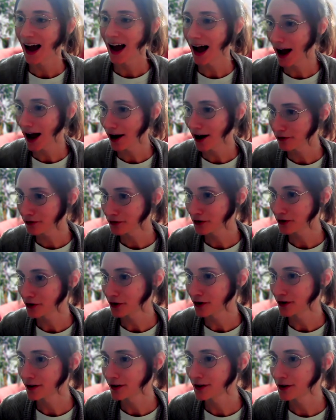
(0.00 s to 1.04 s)

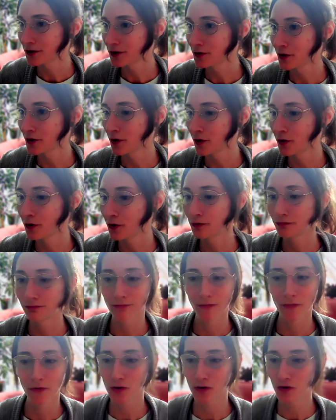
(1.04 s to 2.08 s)
After you go
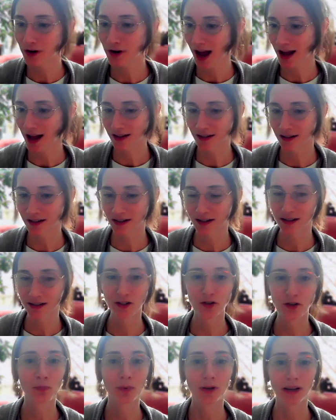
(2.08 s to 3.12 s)
through your calendar and
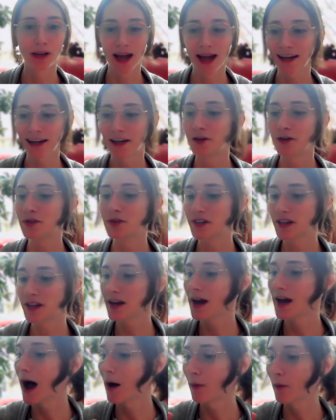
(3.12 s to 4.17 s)
you plan and you see
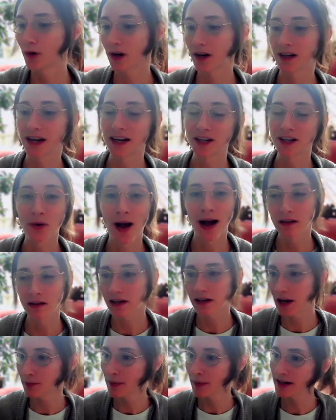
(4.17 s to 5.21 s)
how would I like to
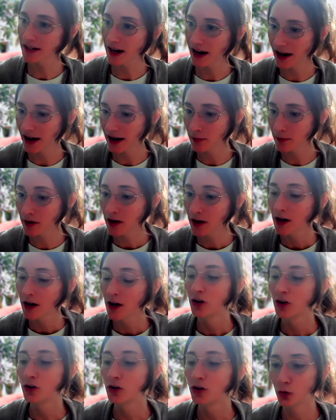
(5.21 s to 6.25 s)
allocate my time,
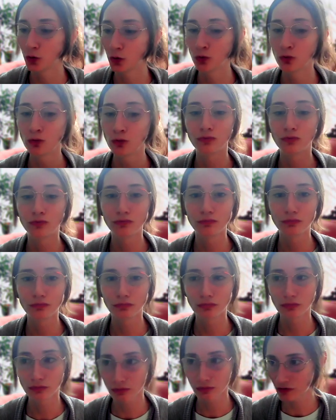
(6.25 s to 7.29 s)
you
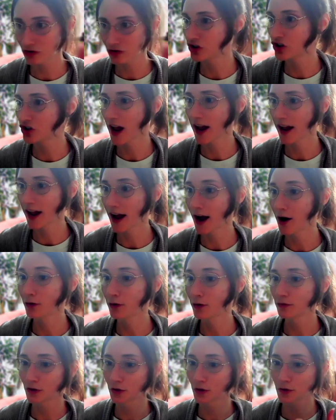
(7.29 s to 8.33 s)
check
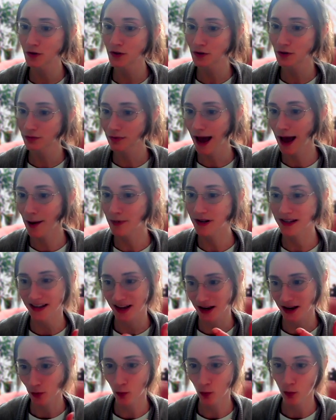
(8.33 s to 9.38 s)
out those habits.
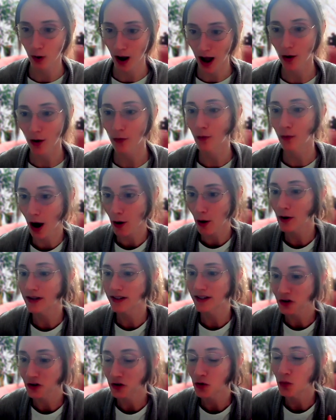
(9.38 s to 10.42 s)
Like how is
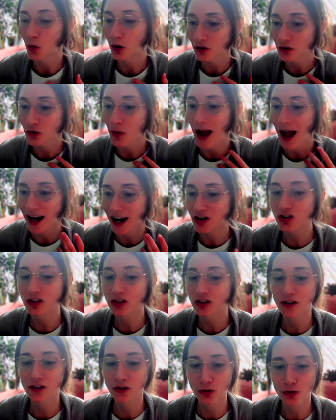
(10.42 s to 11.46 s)
it? Do you want to
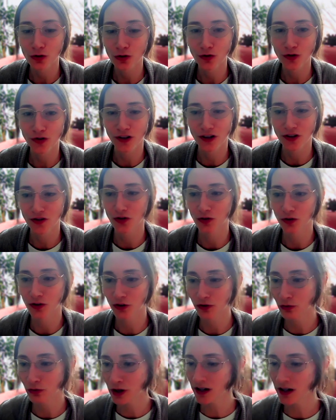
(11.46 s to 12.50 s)
actually do those things during
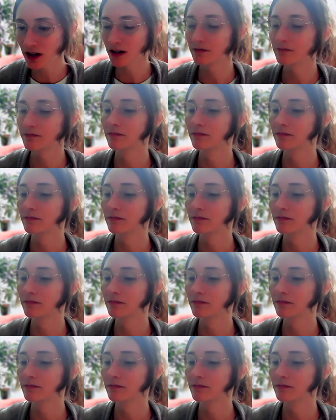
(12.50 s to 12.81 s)
your week?